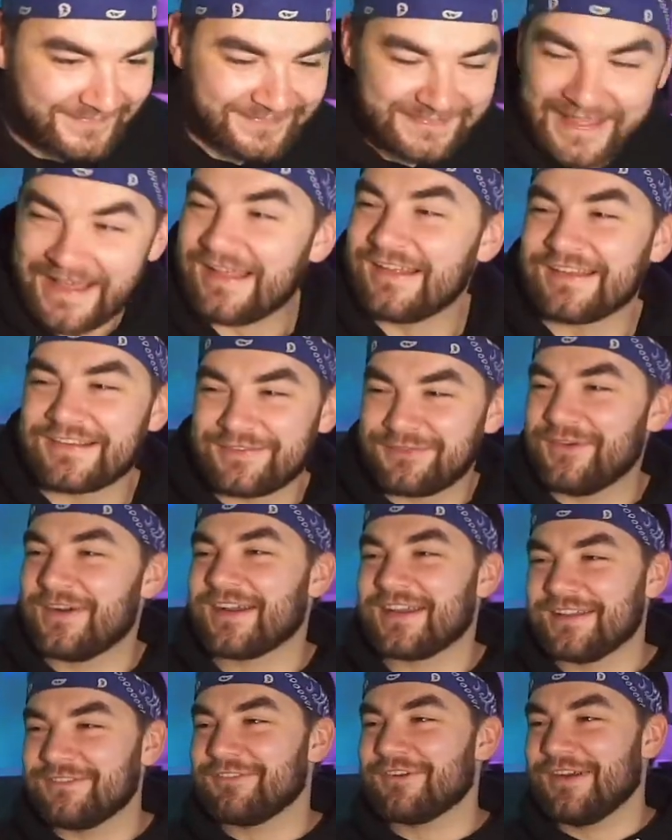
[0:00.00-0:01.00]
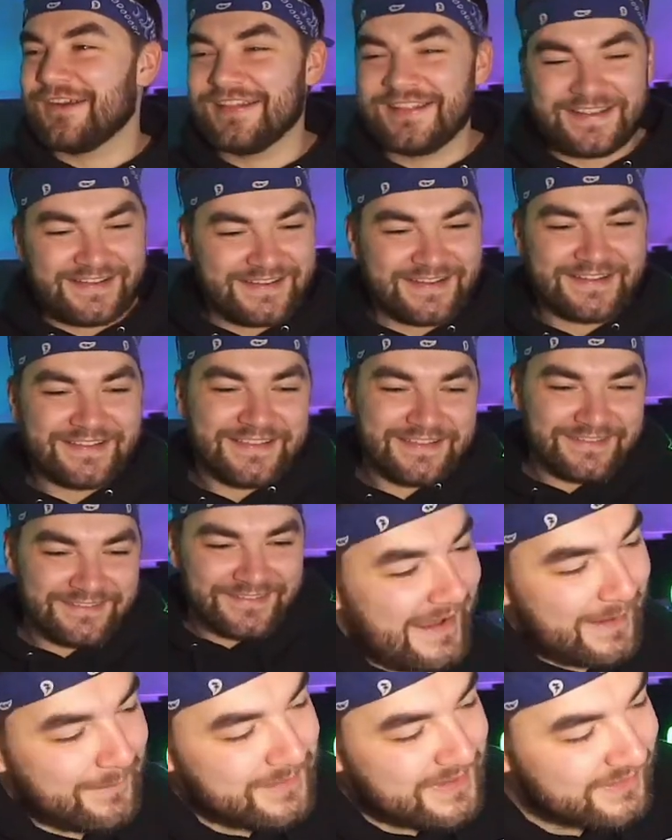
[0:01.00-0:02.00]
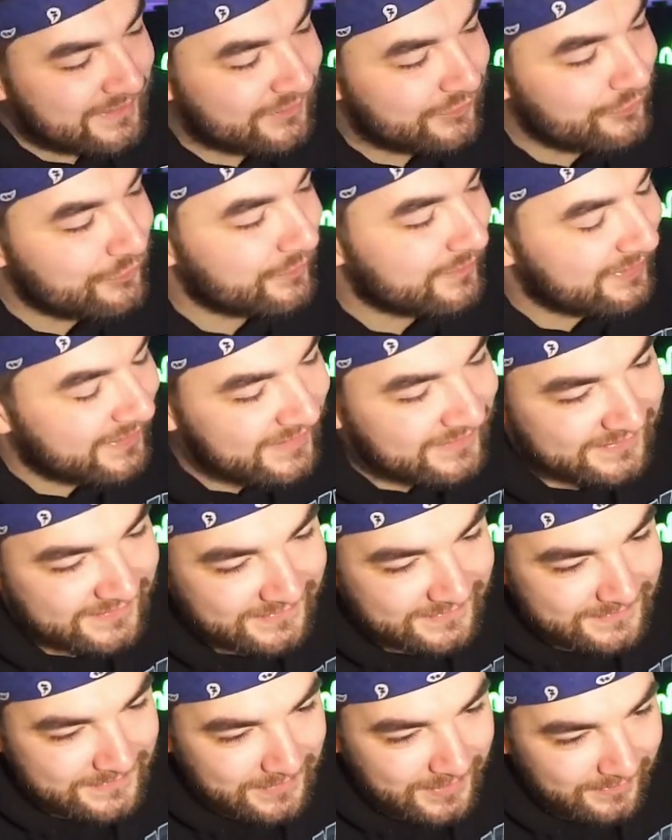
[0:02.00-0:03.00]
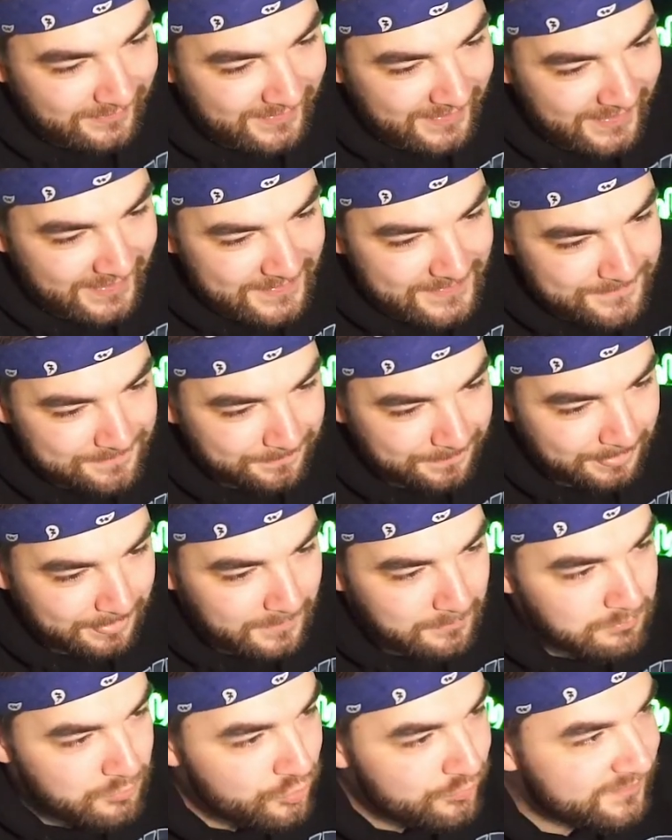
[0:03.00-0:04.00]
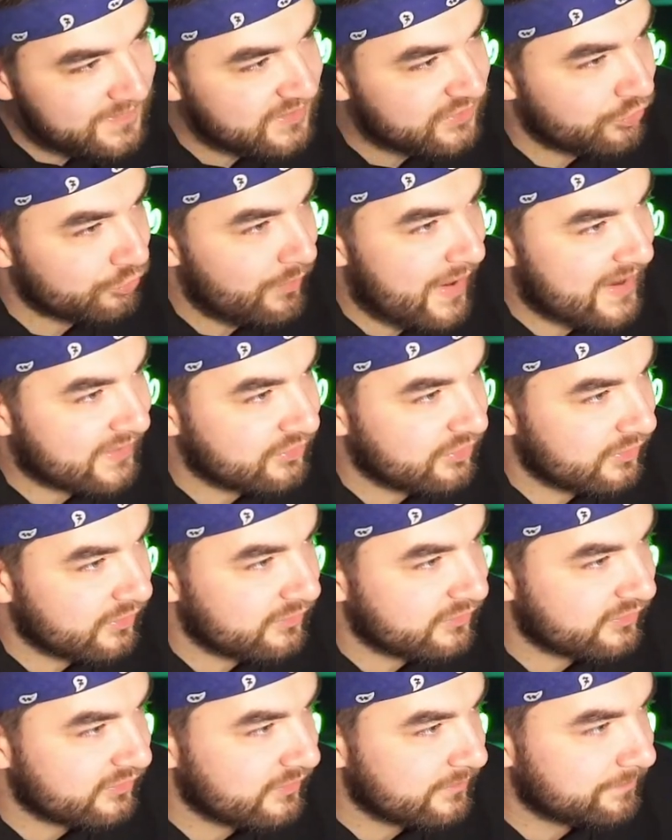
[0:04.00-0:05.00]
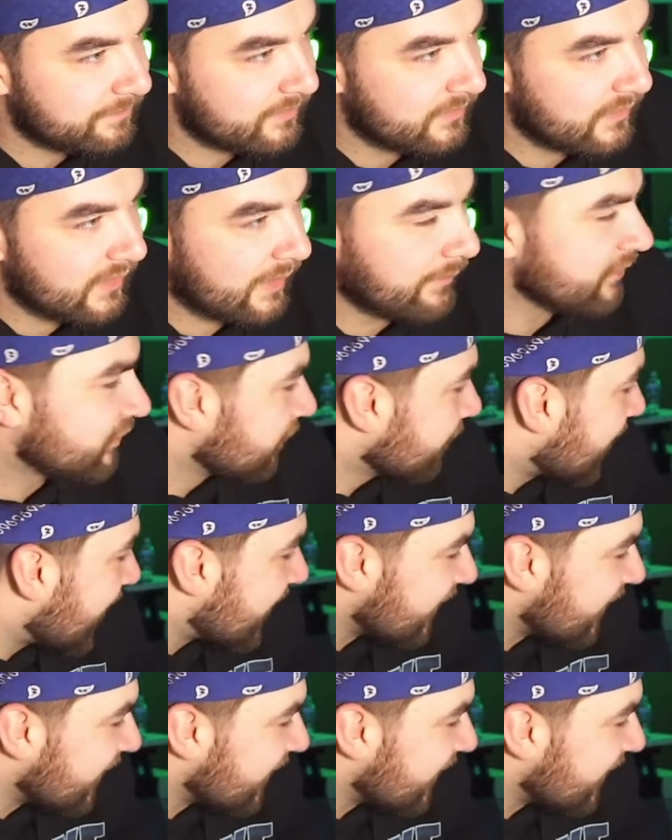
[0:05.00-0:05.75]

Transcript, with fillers: that looks fucking really good, dude. I mean, dude, listen. Okay, movie directors. I'm gonna turn my